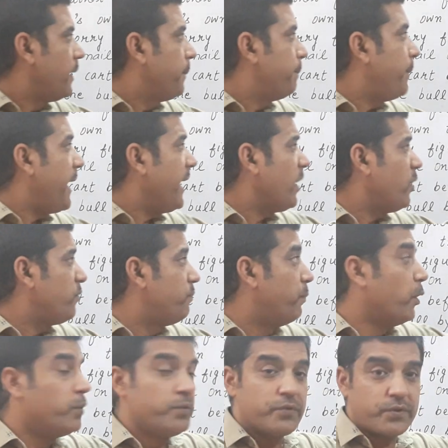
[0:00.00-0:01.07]
Bag of
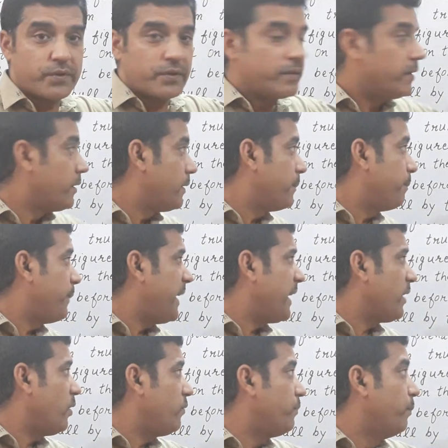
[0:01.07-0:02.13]
bones.
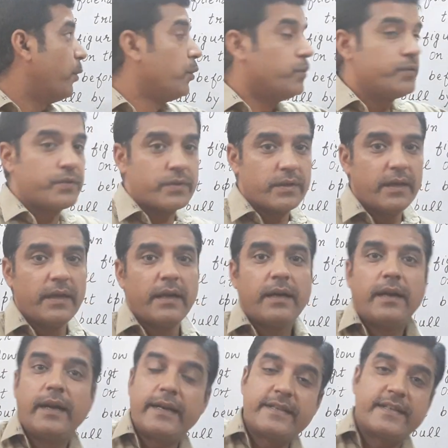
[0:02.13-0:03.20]
Bag of bones.
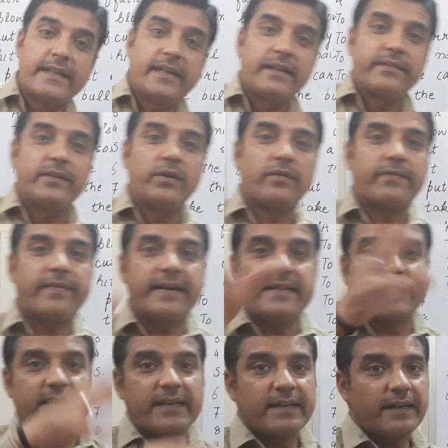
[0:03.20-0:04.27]
Let's say in your friend
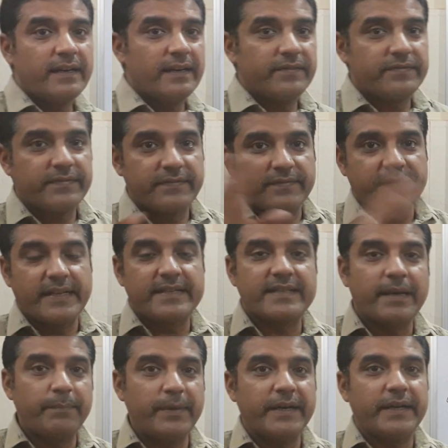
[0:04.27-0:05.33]
circle, if there is
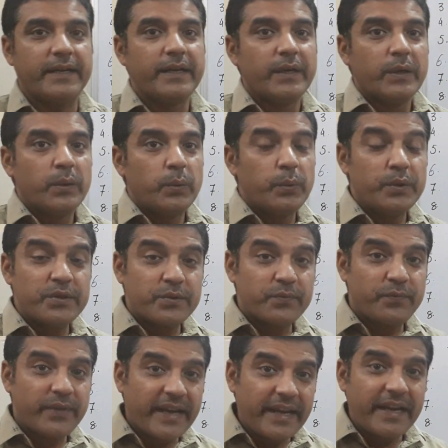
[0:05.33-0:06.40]
somebody who is
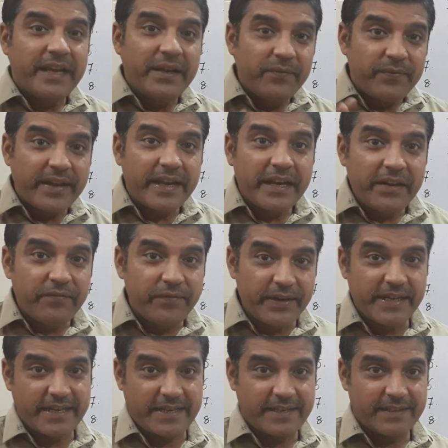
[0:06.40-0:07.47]
very, very
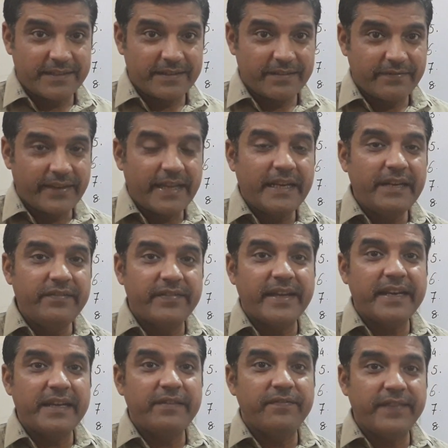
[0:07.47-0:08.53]
weak, very,
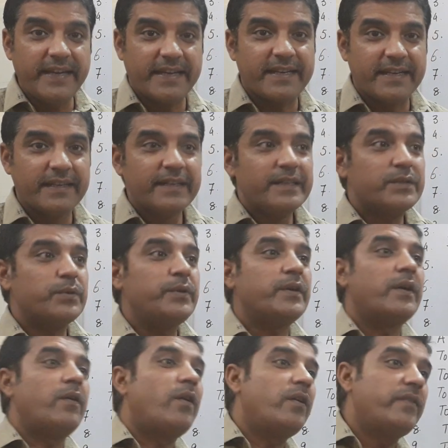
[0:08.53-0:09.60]
very weak, so you
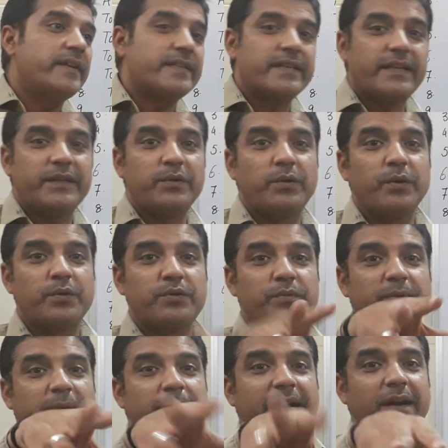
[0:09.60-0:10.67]
can always say you look to
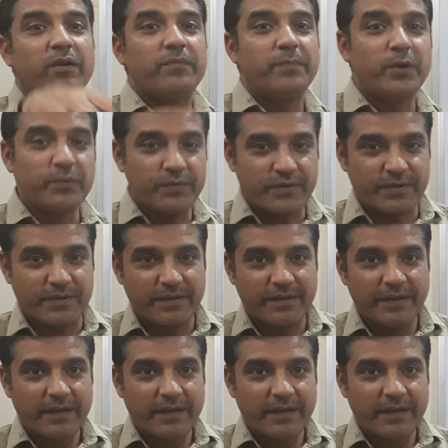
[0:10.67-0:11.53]
be a bag of bones.